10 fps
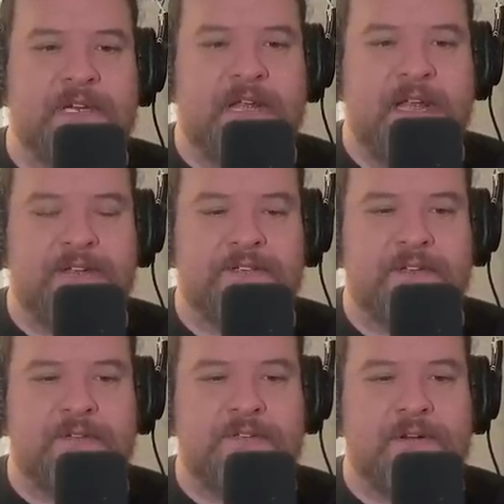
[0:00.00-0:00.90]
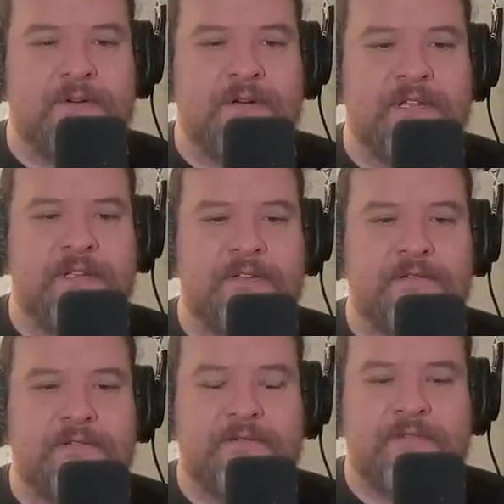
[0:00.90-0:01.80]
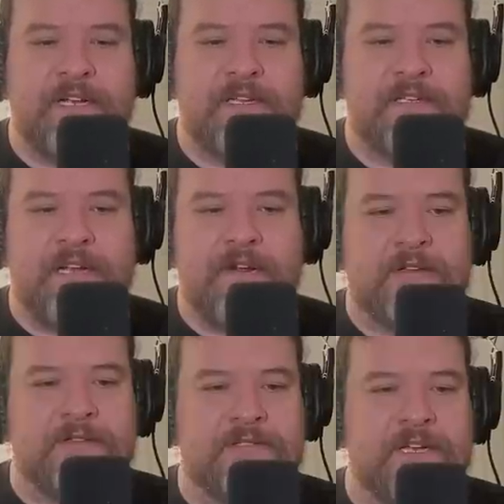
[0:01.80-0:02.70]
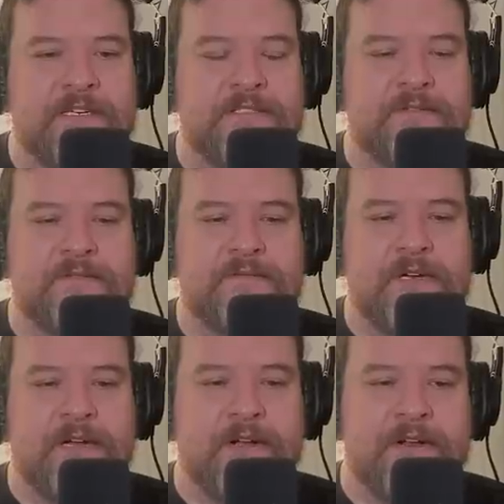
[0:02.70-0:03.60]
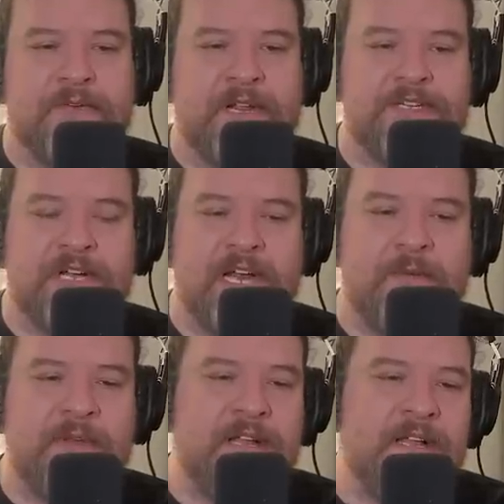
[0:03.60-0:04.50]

Uh, Angelo, Tony, Rick, Eric. Those guys do a, a great job.